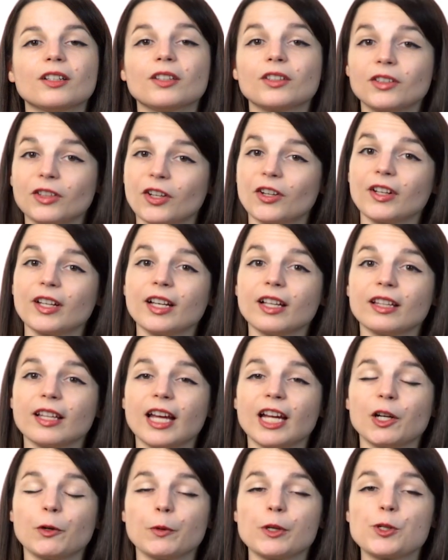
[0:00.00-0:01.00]
Learning a
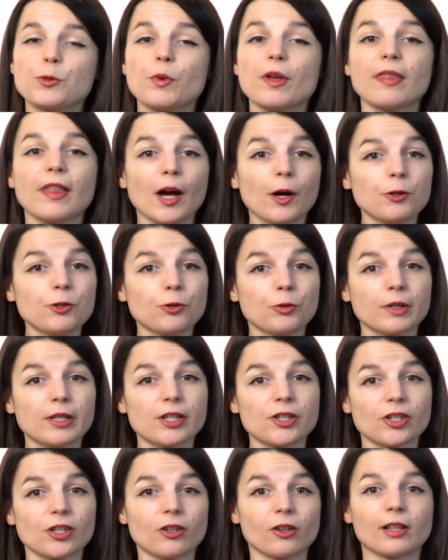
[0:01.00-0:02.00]
language without
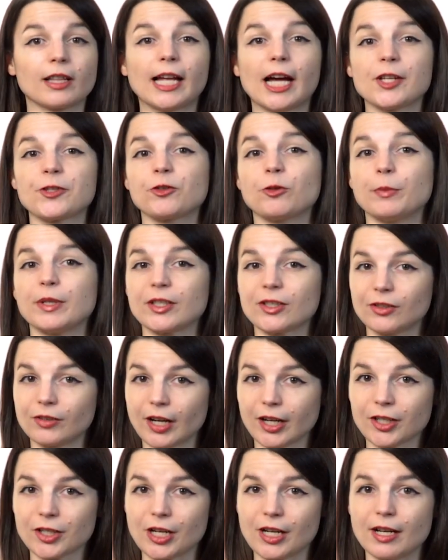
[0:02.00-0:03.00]
traditional classroom
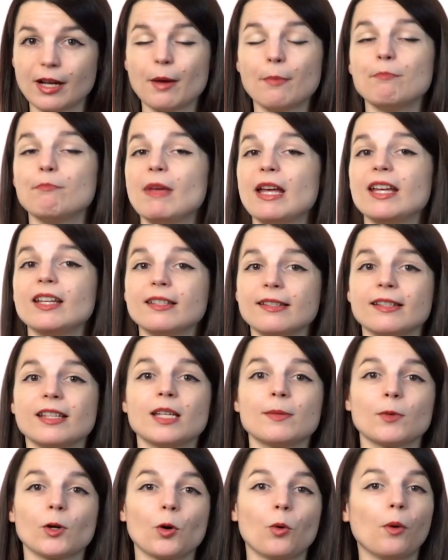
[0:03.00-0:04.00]
instruction may
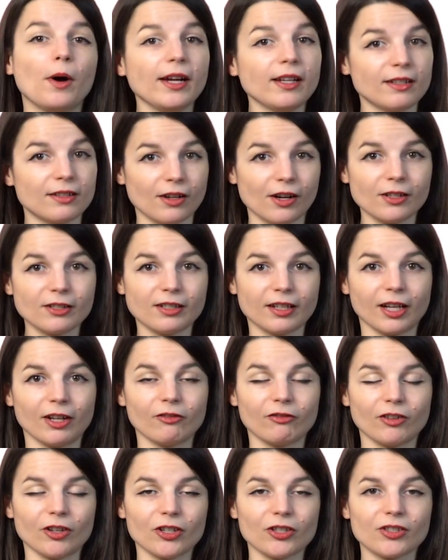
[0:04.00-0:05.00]
seem quite daunting at
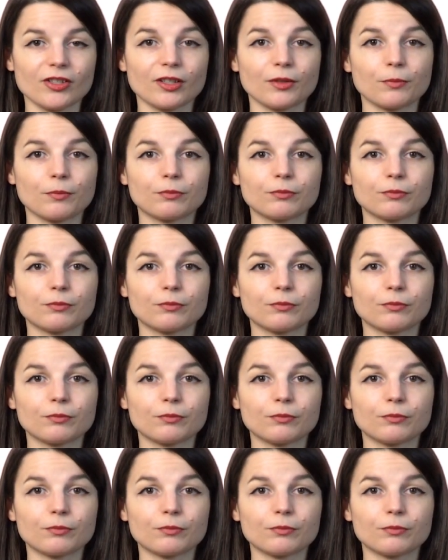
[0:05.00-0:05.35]
first.